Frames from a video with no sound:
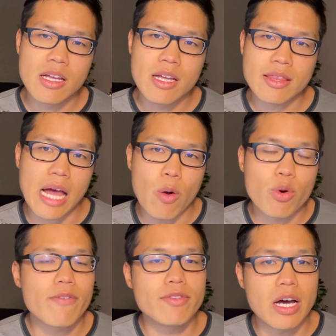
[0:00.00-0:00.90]
I would
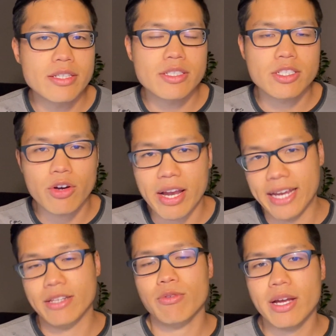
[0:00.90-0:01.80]
have done so
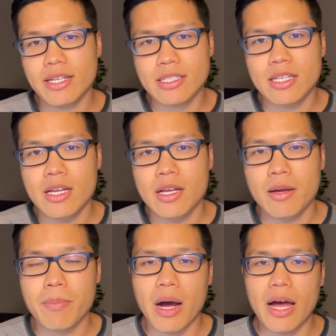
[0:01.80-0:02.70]
anyways,
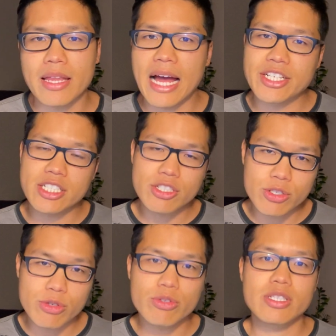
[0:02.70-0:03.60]
but I just
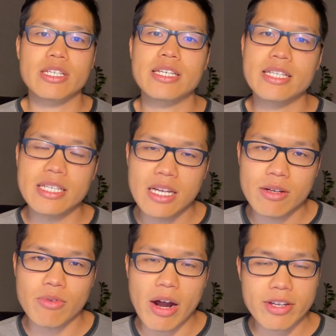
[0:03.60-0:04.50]
use the
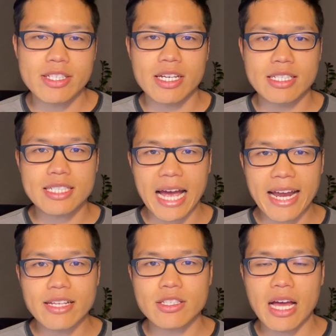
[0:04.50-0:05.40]
Rakuten
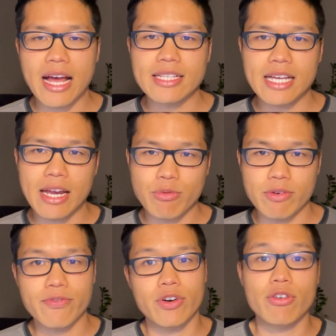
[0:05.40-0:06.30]
site as a
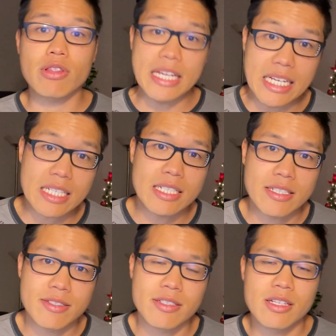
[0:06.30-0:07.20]
referral link.
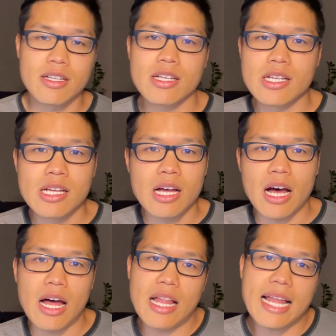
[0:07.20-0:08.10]

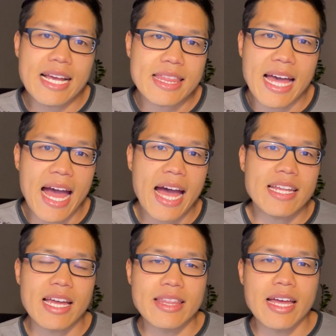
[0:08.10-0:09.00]
I like that,
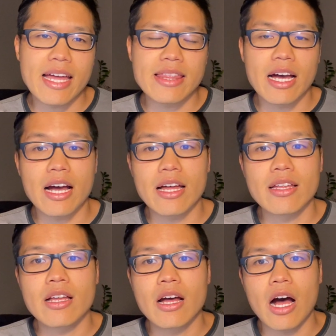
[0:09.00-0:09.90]
and then
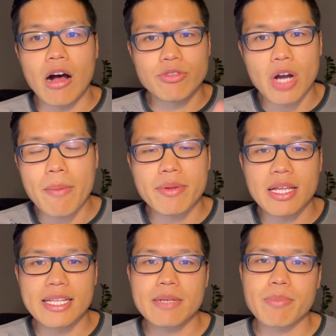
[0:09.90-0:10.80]
I'll drop in the
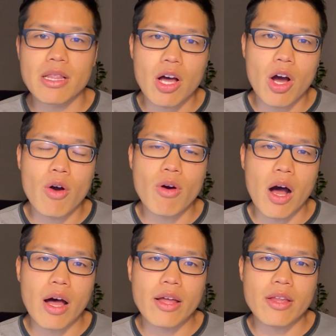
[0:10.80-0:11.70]
link below
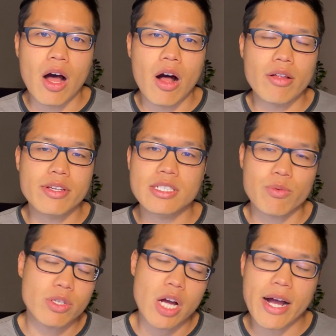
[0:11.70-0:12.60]
on all these that
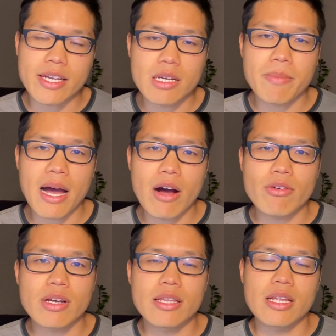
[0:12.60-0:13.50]
we're talking about,
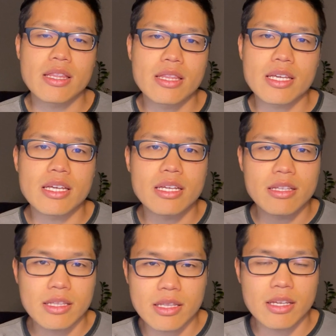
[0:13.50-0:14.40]
and then the
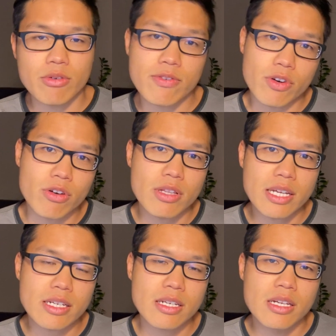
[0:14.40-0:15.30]
referral
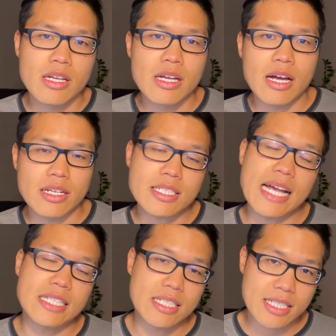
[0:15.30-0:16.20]
link. And just
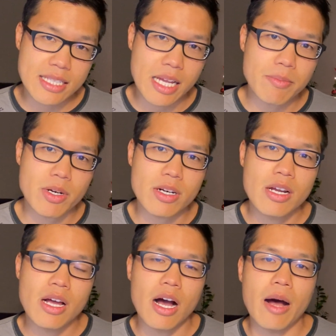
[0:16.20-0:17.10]
as a disclaimer,
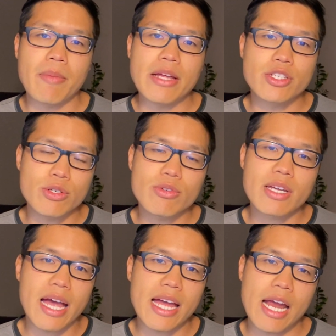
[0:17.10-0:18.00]
I do
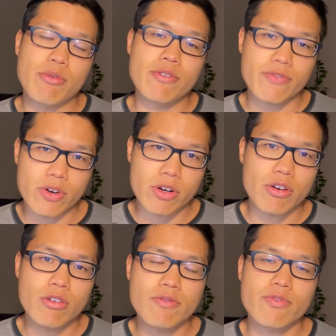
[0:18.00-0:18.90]
get a
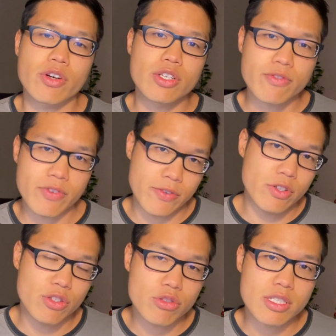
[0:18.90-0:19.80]
referral for you if you
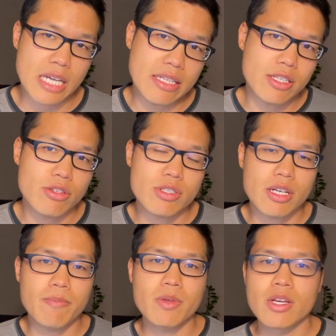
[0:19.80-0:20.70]
do decide to use
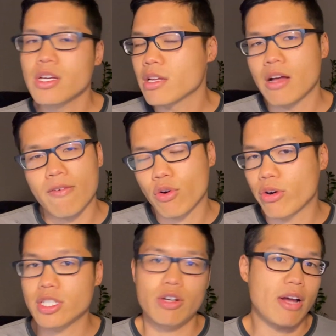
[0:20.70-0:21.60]
them. Of
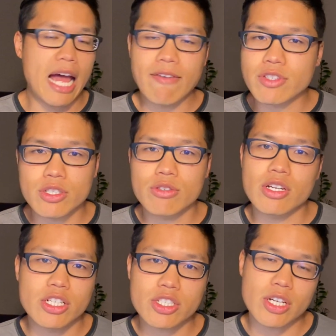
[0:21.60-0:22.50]
course, you don't have to.
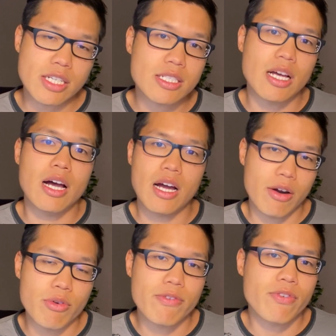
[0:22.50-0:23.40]
It's just a
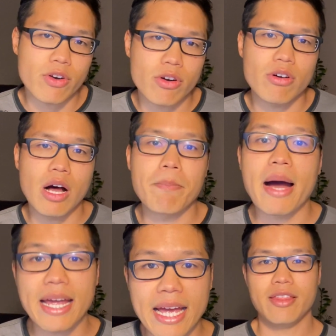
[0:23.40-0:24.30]
referral on
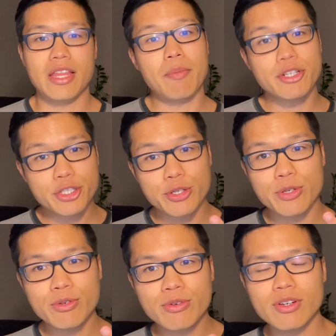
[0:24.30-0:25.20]
my end. Number
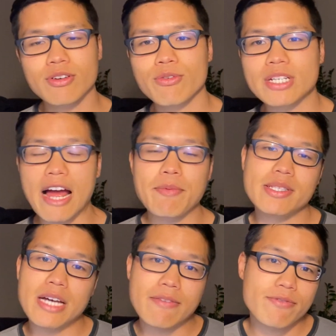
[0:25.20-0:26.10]
2, which I've
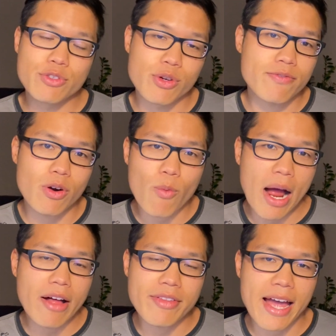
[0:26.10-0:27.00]
been doing for a
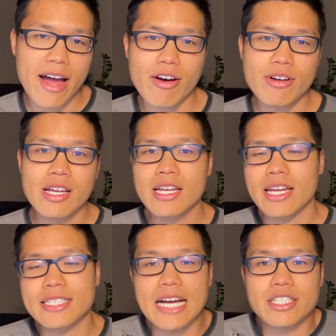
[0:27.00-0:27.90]
while now,
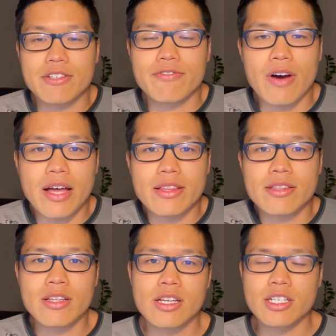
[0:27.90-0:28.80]
it's actually
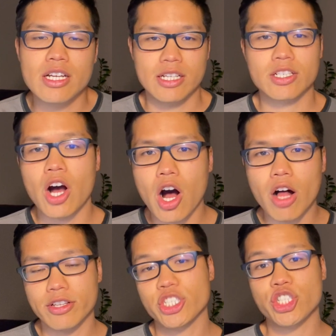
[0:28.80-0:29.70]
fun. It's
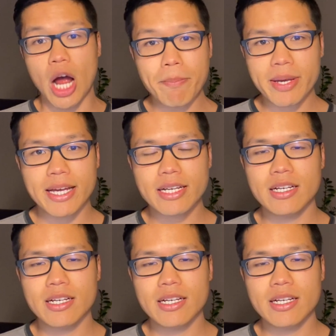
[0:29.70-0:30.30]
called Shopkick.